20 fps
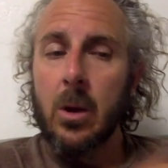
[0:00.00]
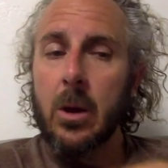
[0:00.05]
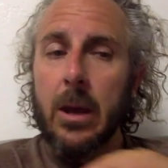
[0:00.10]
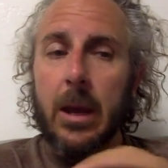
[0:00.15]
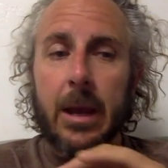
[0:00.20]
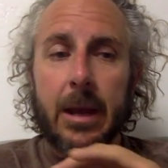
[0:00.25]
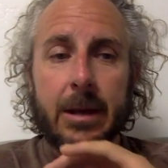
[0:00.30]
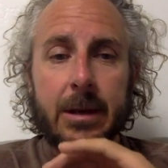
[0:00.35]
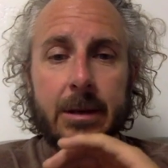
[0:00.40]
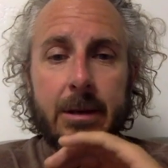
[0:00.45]

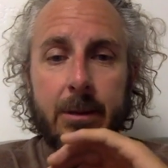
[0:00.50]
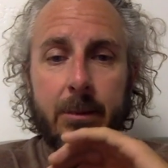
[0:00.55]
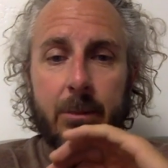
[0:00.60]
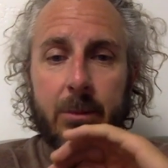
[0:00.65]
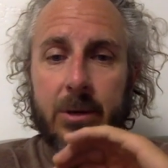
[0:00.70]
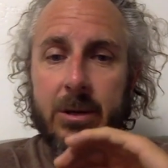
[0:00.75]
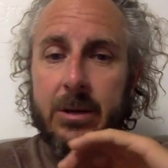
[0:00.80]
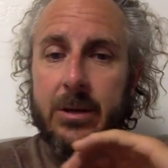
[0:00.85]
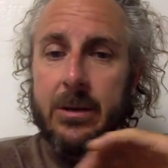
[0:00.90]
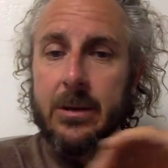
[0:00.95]
It
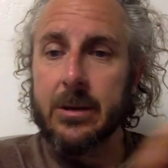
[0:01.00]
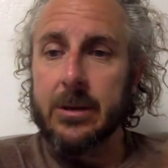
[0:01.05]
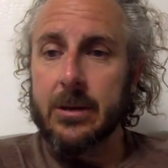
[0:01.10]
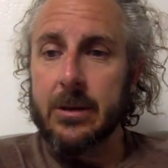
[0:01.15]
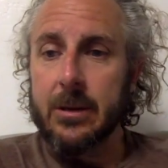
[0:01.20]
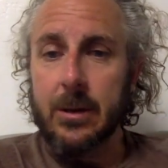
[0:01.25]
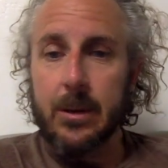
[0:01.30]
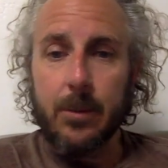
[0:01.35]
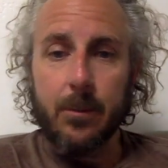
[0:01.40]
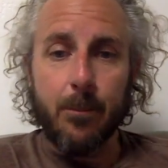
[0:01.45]

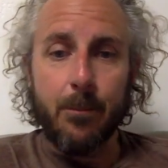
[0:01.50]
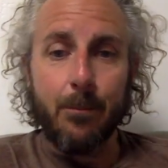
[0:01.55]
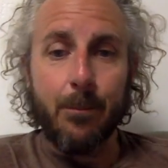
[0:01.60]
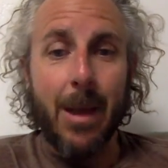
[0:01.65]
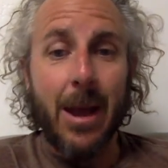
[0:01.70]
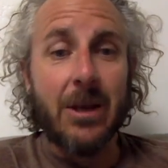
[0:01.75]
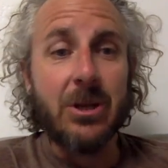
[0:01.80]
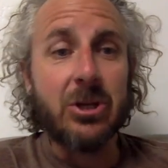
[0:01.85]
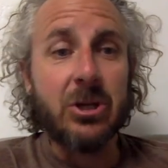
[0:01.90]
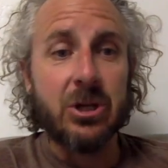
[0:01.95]

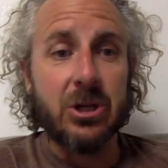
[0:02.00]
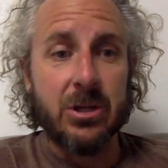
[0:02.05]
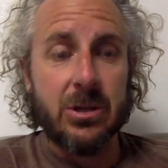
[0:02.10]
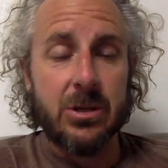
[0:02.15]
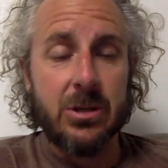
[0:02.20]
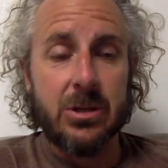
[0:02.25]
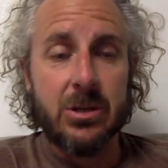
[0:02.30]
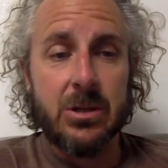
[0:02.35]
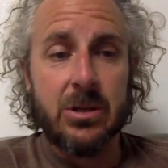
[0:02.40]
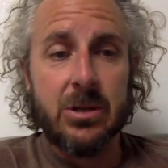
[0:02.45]

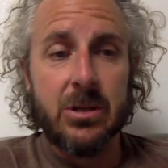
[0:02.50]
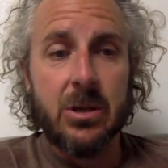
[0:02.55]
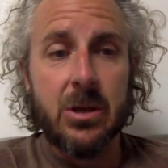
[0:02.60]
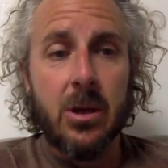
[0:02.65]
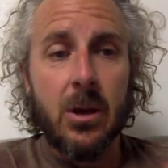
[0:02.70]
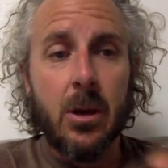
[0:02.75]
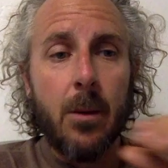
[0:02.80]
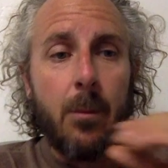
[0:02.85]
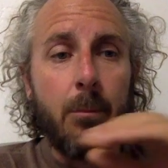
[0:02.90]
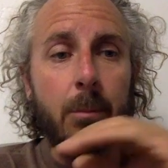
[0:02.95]
mentions,
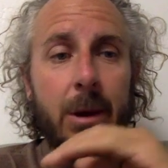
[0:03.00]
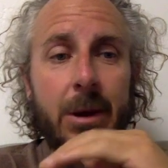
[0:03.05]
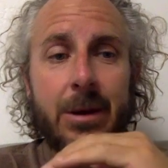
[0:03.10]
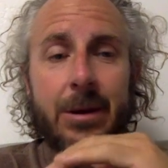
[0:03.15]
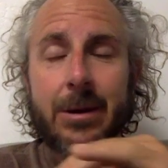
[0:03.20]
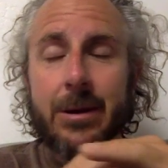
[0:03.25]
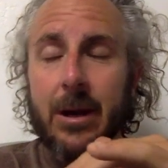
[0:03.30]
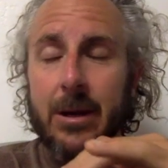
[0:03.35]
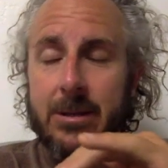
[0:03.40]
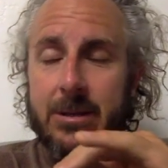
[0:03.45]
but
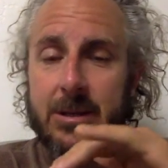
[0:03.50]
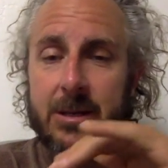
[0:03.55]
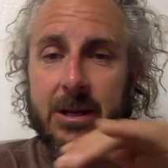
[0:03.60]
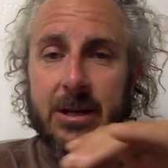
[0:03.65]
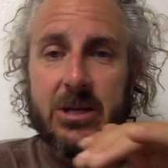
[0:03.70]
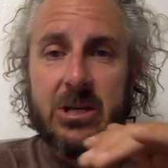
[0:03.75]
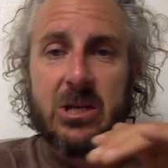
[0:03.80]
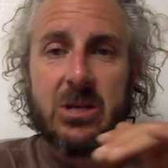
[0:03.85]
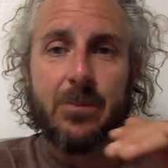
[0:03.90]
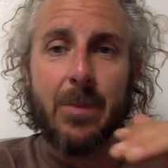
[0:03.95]
doesn't
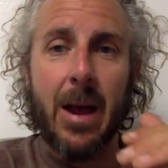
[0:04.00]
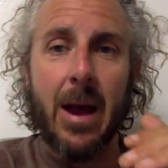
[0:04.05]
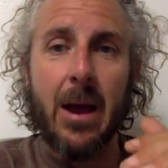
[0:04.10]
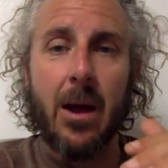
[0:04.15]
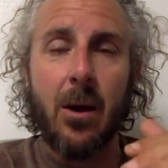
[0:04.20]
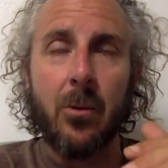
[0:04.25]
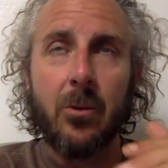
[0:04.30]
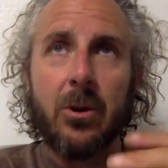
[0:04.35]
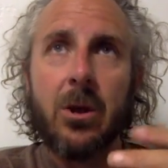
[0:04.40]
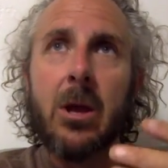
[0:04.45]

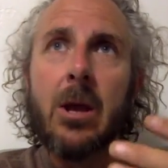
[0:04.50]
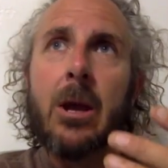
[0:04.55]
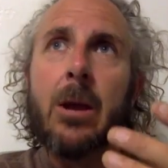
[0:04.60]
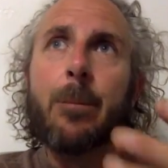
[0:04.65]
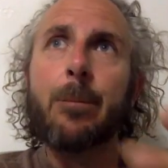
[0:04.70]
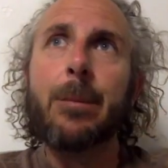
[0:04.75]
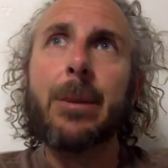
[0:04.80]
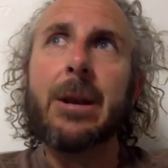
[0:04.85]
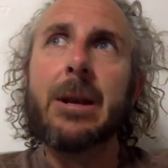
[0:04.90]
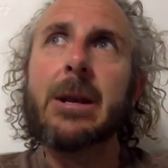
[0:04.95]
expound,
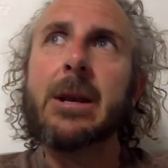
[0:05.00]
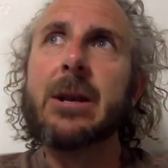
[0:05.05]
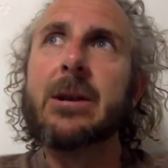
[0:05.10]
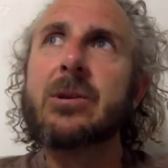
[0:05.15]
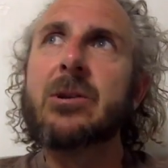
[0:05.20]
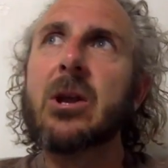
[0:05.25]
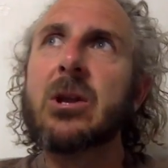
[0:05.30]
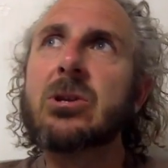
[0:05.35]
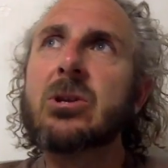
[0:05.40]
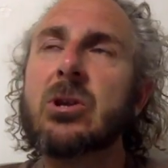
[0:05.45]
meaning
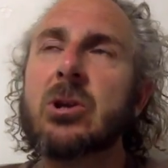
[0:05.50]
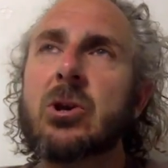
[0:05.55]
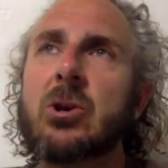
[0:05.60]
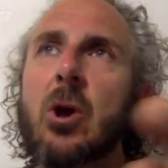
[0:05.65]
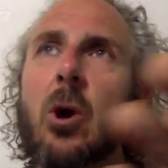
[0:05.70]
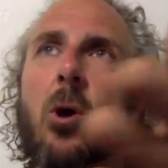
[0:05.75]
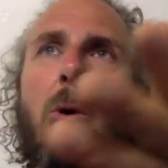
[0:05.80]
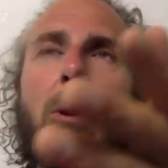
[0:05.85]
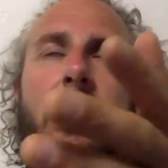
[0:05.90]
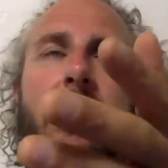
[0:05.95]
it doesn't
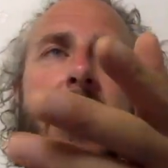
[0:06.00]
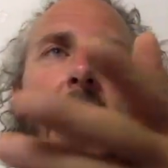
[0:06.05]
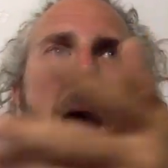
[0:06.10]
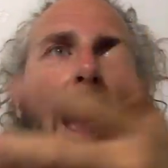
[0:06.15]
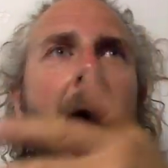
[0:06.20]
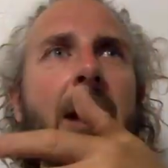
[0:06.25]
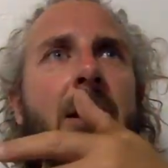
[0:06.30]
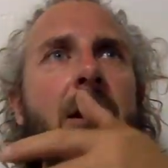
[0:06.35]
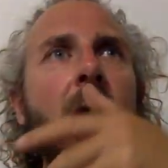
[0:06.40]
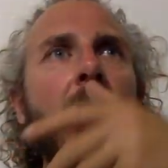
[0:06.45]
go into
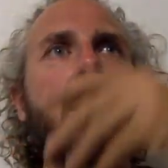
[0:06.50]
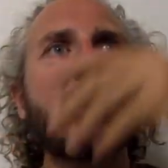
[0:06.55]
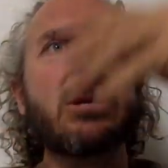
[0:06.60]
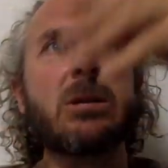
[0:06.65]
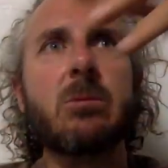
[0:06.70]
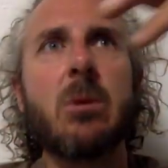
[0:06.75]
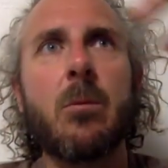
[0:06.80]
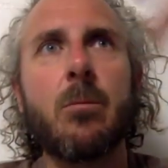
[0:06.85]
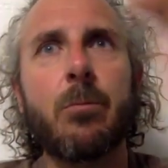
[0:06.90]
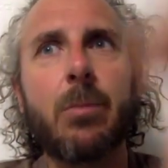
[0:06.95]
ad
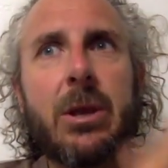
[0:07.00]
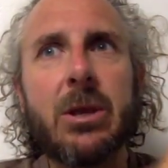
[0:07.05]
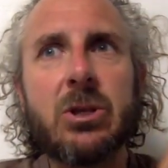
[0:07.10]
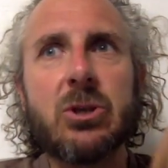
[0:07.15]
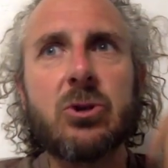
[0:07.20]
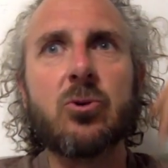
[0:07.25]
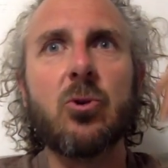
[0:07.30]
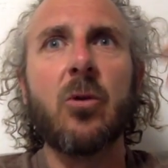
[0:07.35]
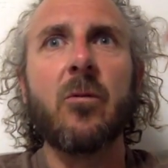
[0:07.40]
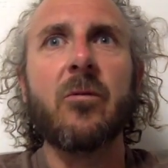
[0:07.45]
nauseum and
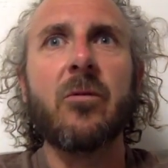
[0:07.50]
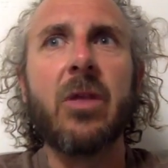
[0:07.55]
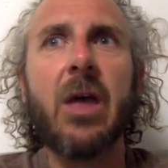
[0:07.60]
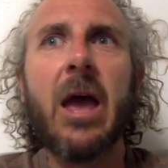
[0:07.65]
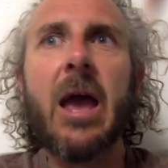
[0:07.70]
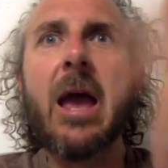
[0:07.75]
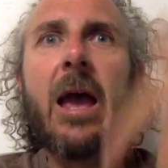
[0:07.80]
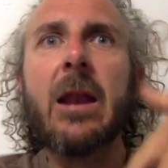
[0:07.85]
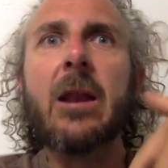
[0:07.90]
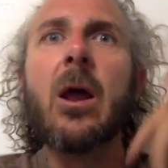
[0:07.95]
beat you over the
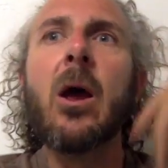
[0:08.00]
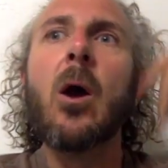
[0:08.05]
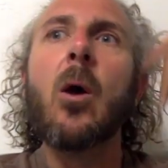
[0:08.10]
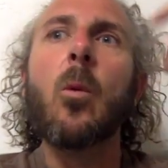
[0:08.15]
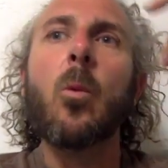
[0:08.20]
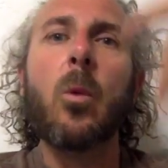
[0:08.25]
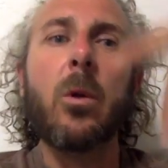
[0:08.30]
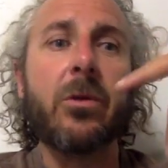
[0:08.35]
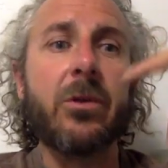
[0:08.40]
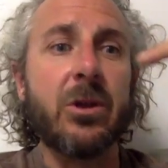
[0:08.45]
head
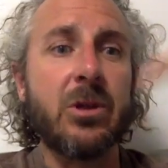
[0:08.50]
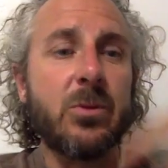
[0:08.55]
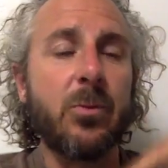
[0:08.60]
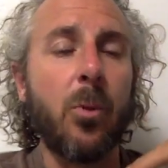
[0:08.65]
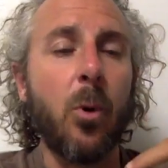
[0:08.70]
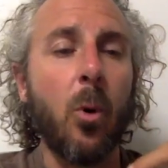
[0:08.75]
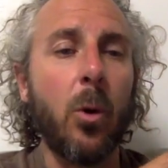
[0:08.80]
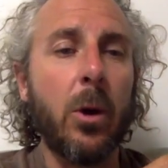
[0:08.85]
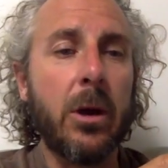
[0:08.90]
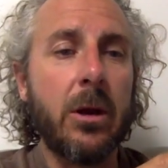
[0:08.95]
with its
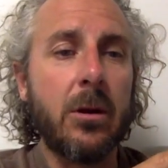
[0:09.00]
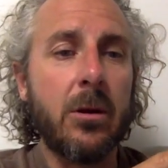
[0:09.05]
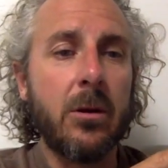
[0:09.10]
point.